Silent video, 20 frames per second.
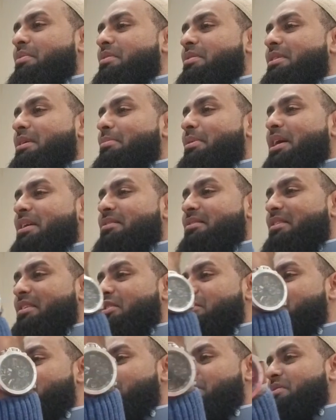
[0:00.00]

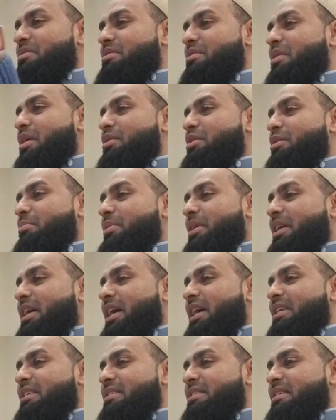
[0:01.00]
Damascus was surrounded by
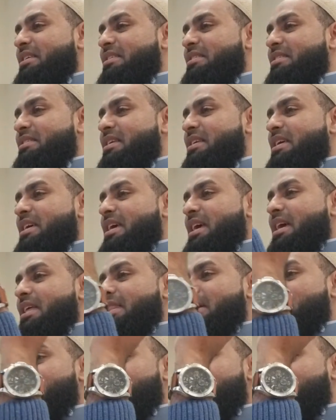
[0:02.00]
ISIS, and
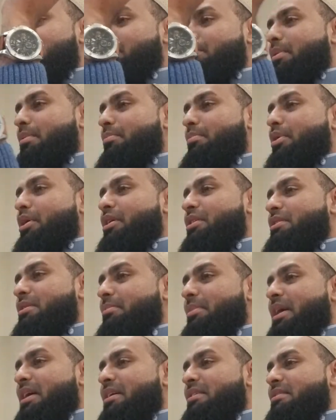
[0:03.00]
they were going to bombard
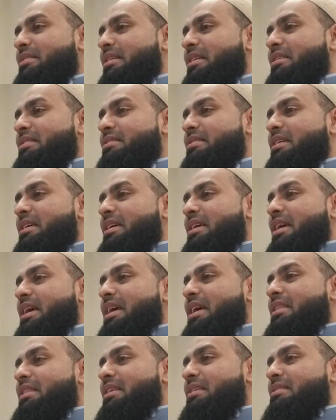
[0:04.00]
Damascus.
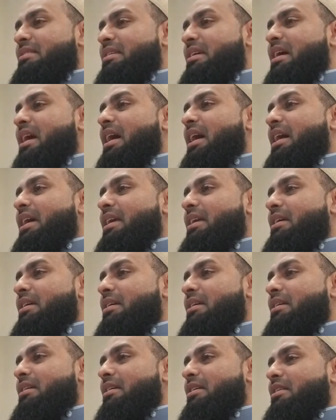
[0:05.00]
And this guy,
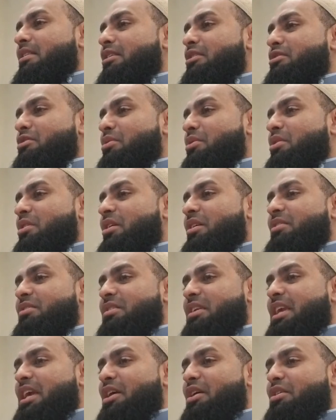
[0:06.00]
the
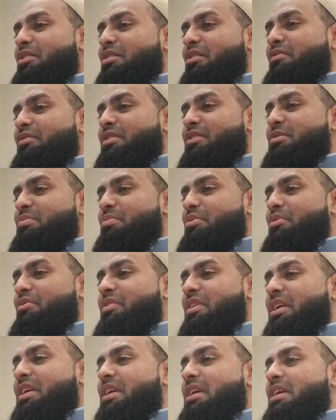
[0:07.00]
so-called character of this
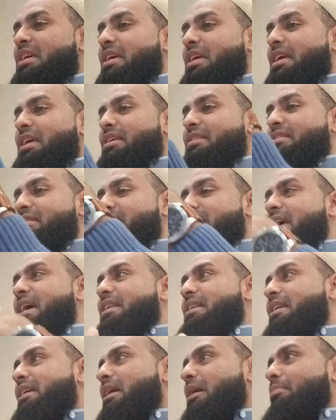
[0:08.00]
movie, is
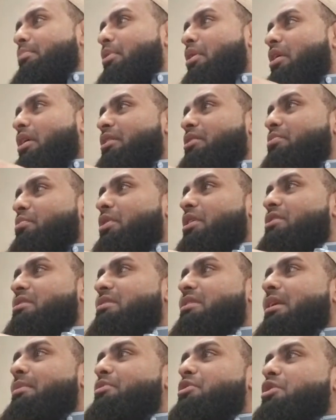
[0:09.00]
standing up on what
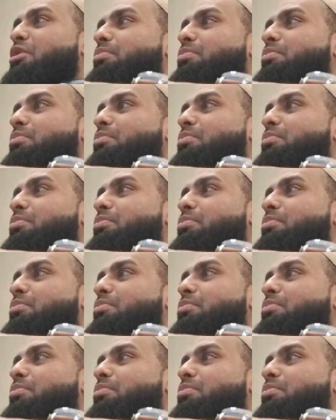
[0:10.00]
seems to